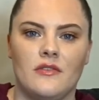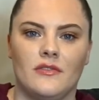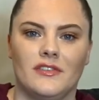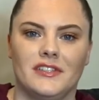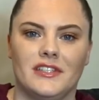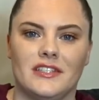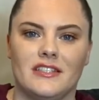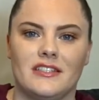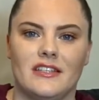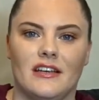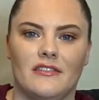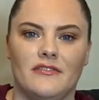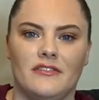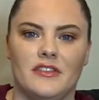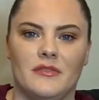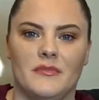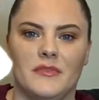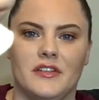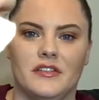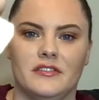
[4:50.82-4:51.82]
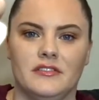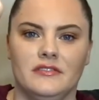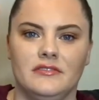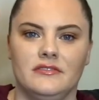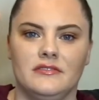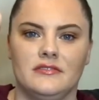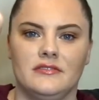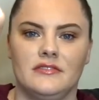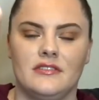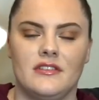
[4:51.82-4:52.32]
with the stuff in the middle
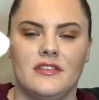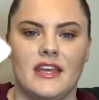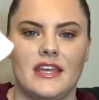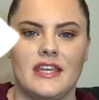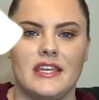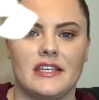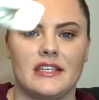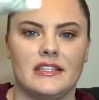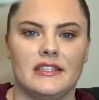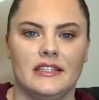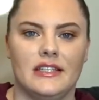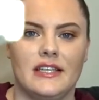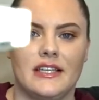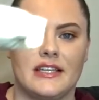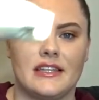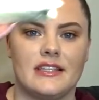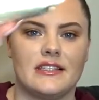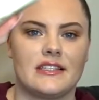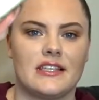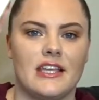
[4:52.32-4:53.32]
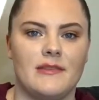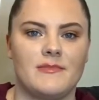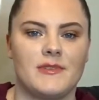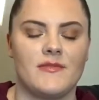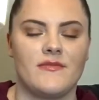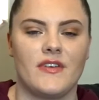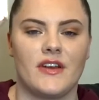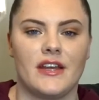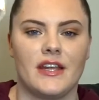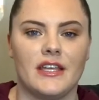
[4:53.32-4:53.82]
that he can lick. This keeps
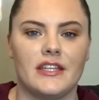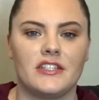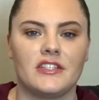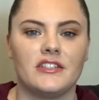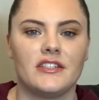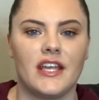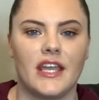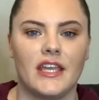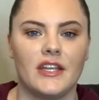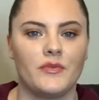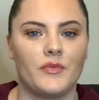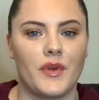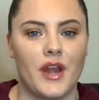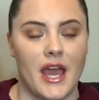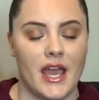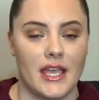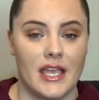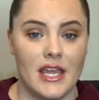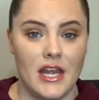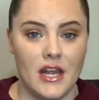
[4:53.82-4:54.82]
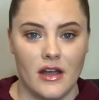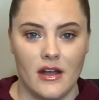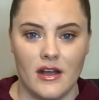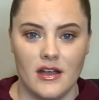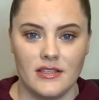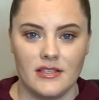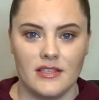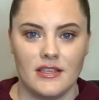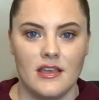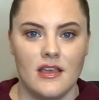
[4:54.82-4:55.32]
him very entertained when I
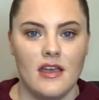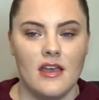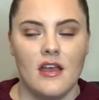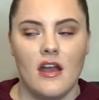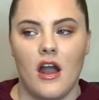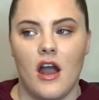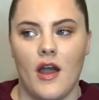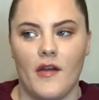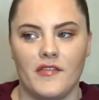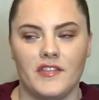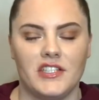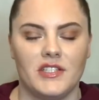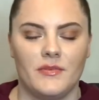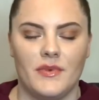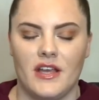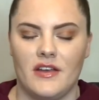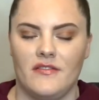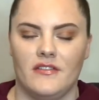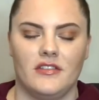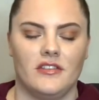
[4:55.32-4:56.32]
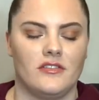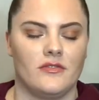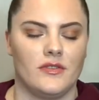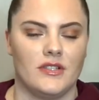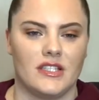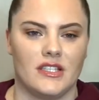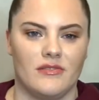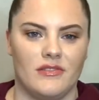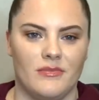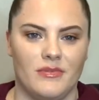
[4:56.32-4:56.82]
cannot. Obviously, we have other
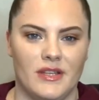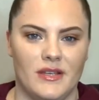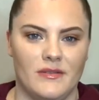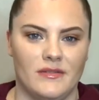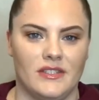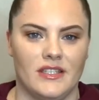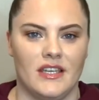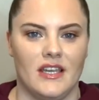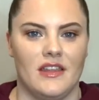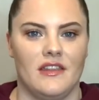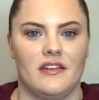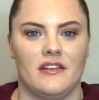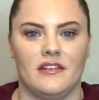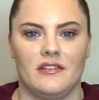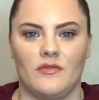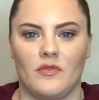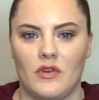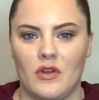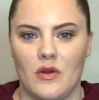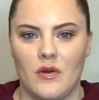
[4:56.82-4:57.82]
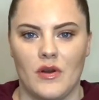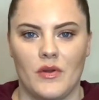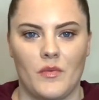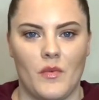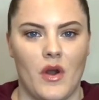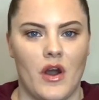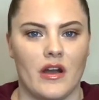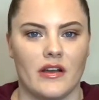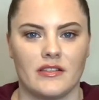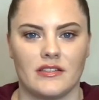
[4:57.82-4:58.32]
toys that we play with together and go on
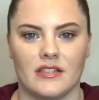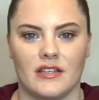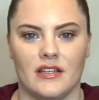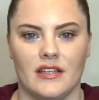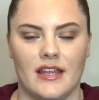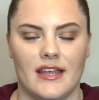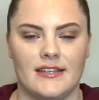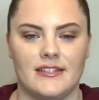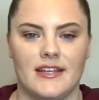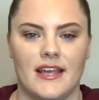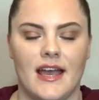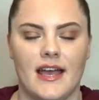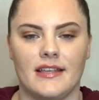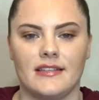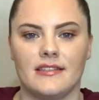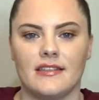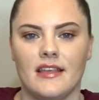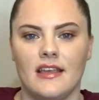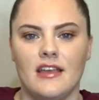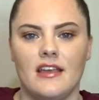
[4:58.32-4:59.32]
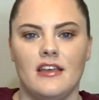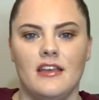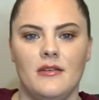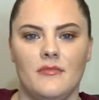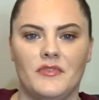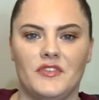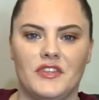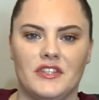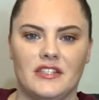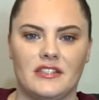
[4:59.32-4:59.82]
walks and all that jazz.
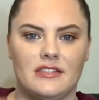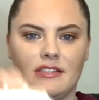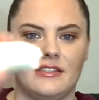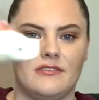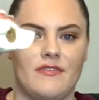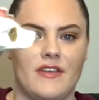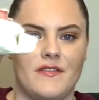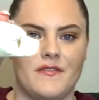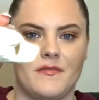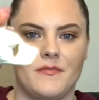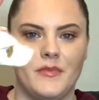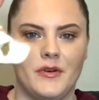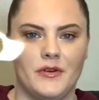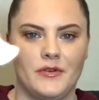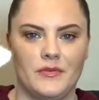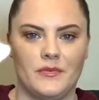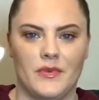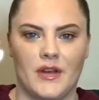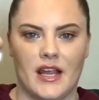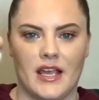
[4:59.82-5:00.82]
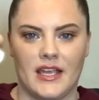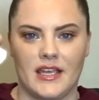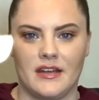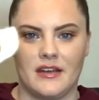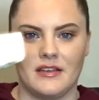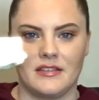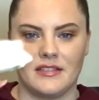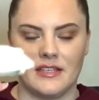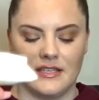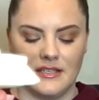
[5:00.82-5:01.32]
But this is his favorite bone when I
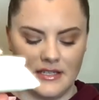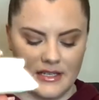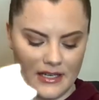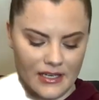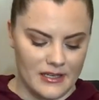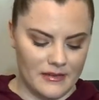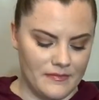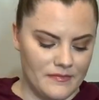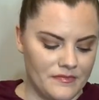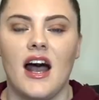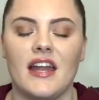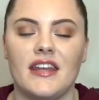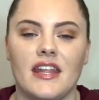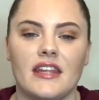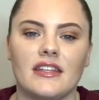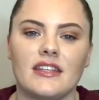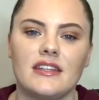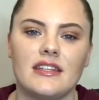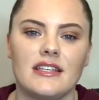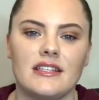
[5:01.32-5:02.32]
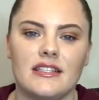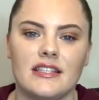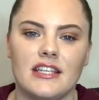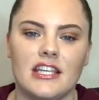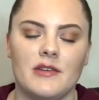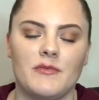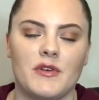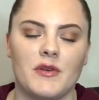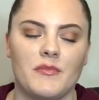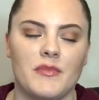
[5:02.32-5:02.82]
cannot tend to him. Another thing to
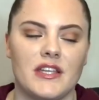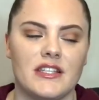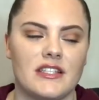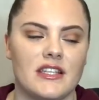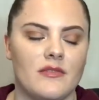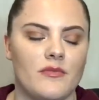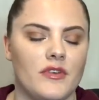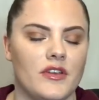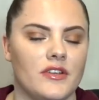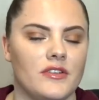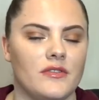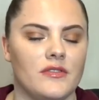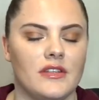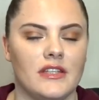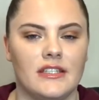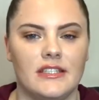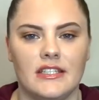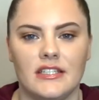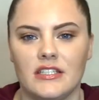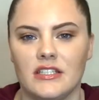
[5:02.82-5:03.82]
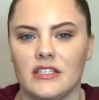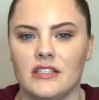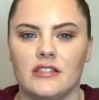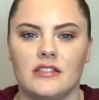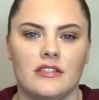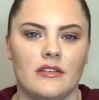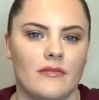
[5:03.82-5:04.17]
keep him busy when you're doing the dishes,